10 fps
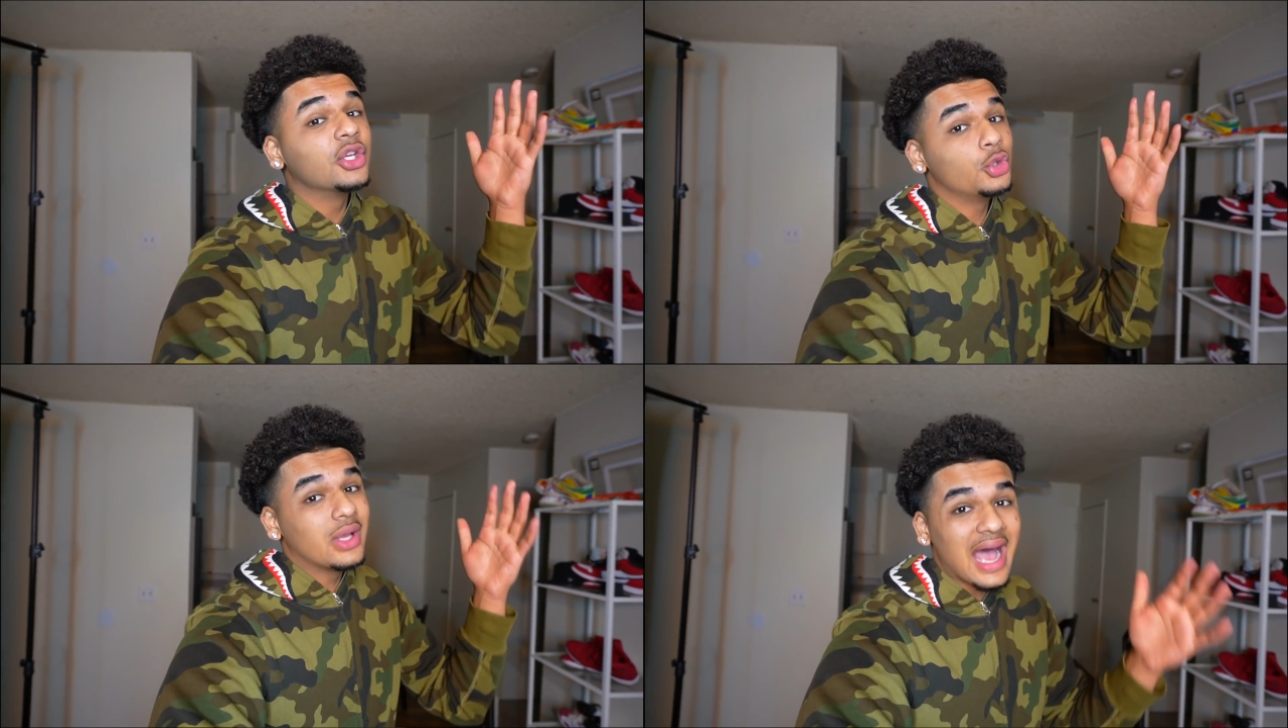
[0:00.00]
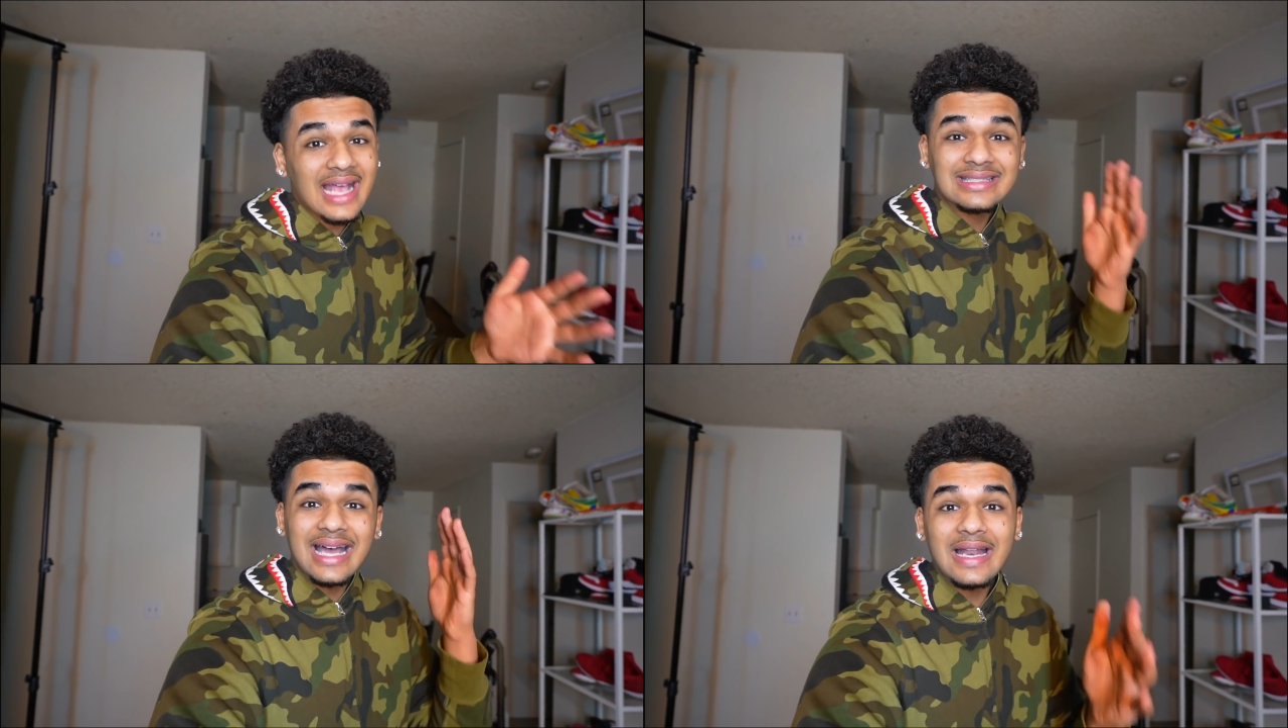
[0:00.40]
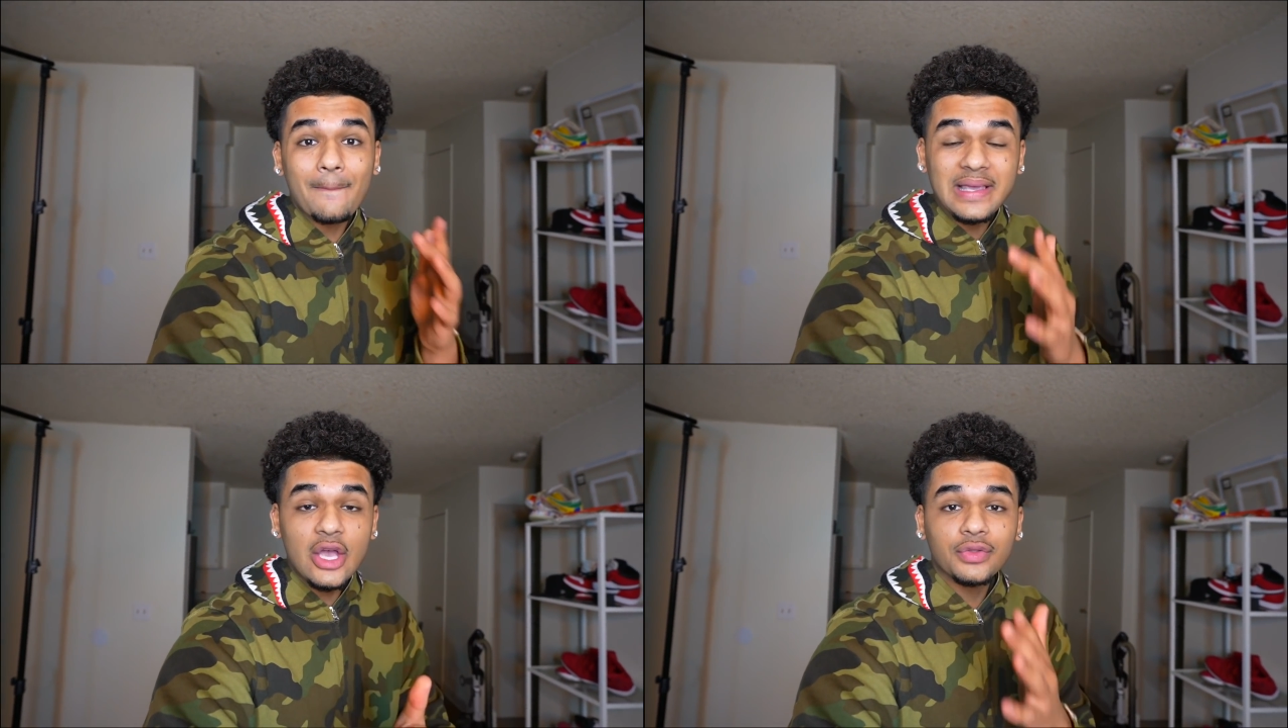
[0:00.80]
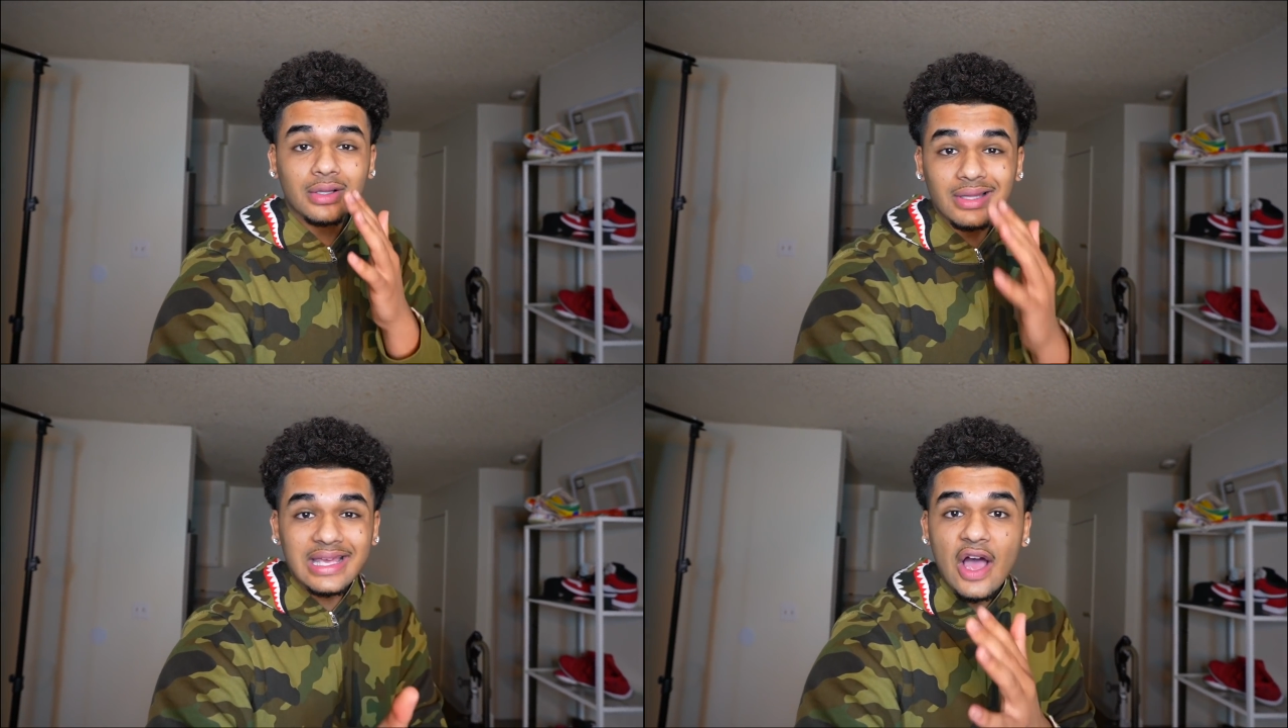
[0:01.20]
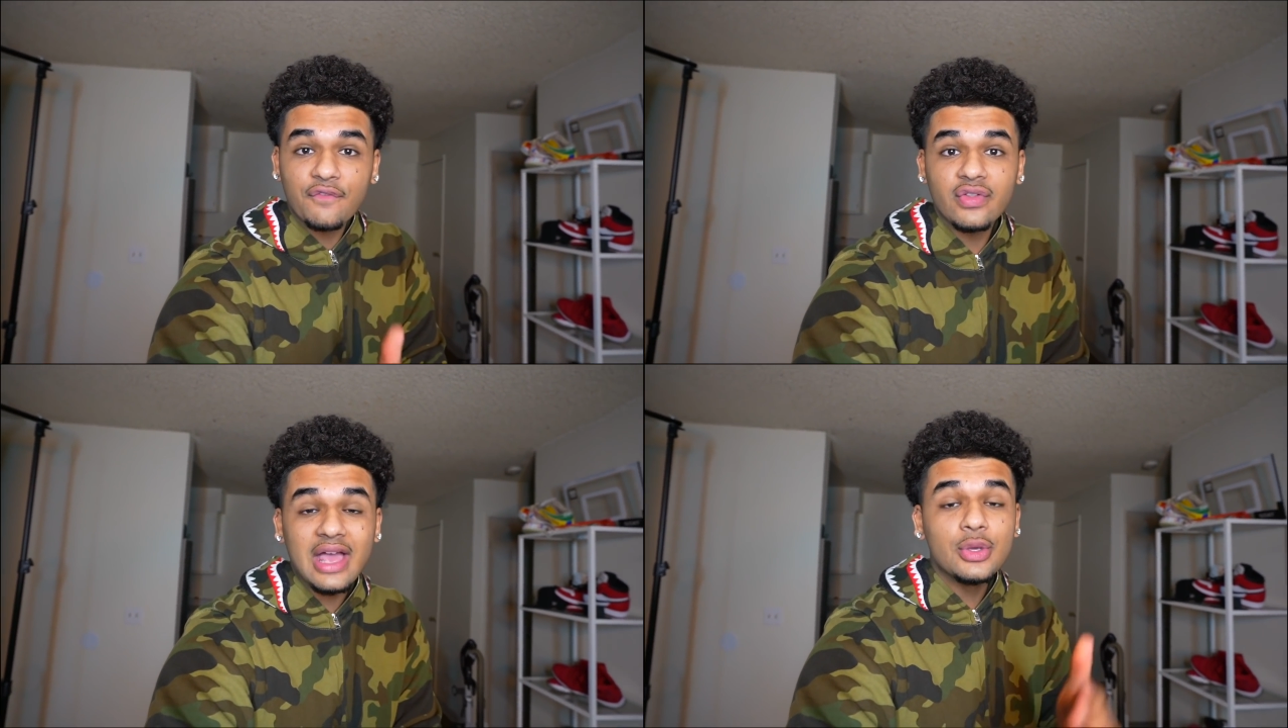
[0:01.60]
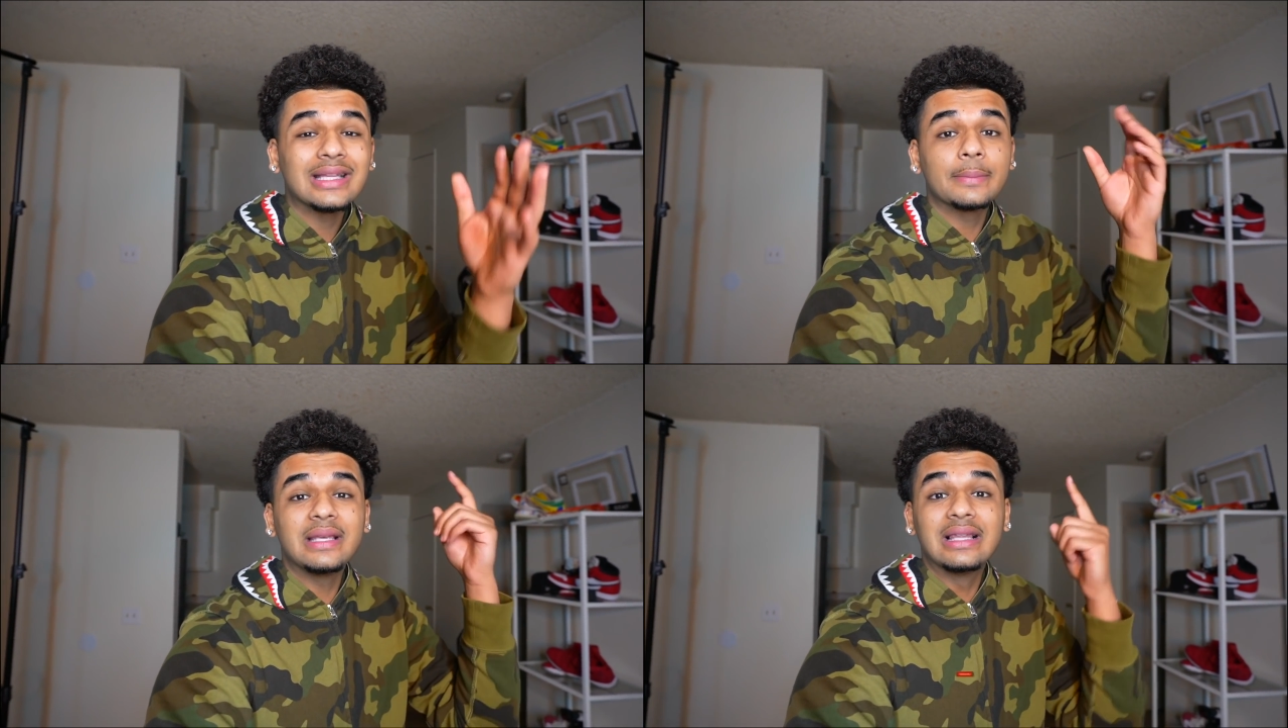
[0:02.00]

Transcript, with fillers: You guys gotta be on the lookout for that. You have to be